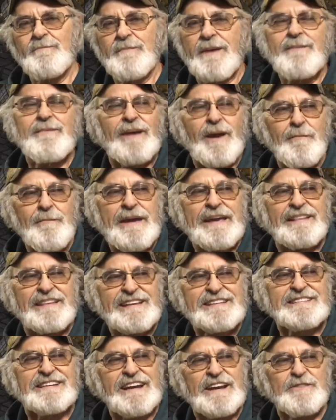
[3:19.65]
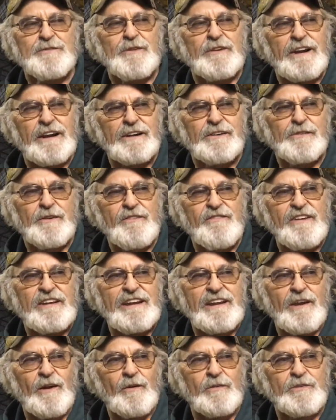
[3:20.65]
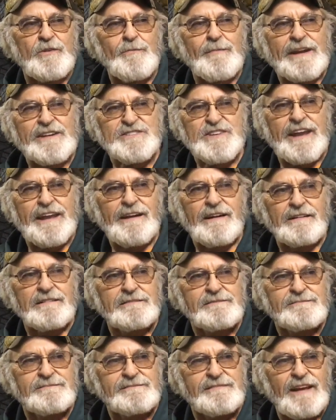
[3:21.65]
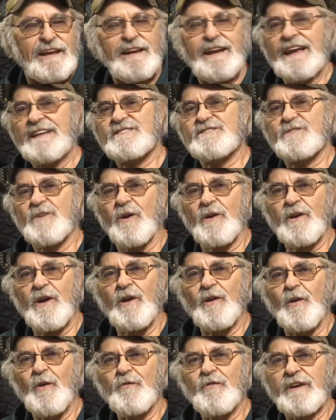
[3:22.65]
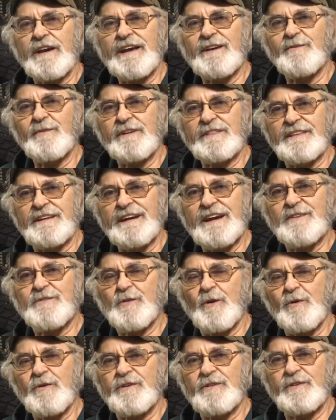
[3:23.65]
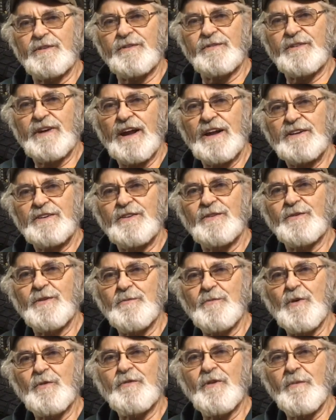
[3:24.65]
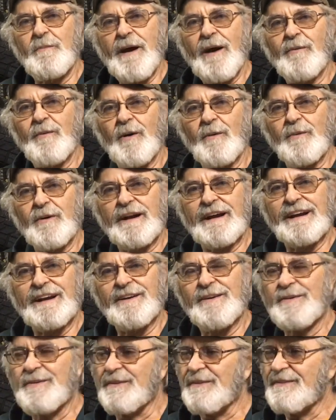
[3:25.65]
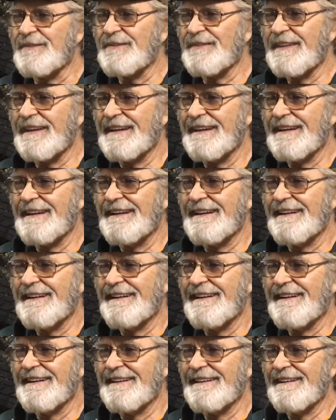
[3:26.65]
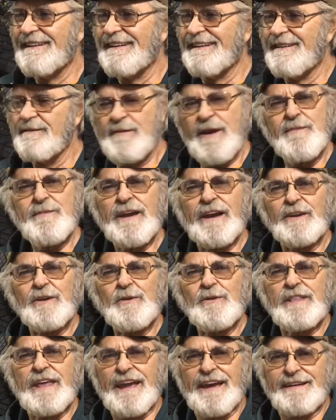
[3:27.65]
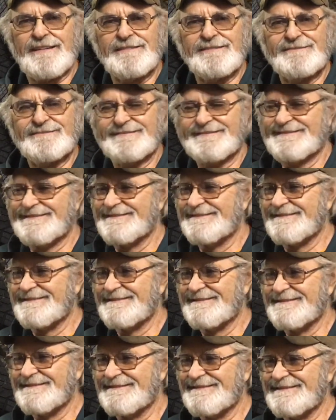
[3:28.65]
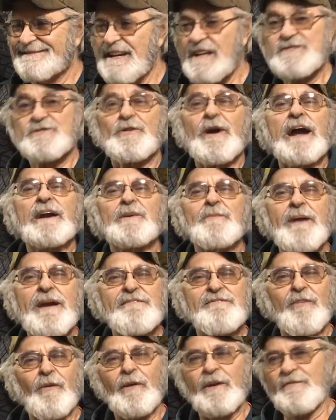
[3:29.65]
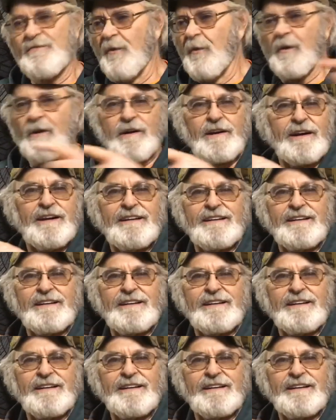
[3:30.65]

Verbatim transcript: Maybe I'll make this an introductory video to my channel and start all over again with an intro to, to the movie about what we're going to do. Maybe I'll do that. It's Tractor Man 44.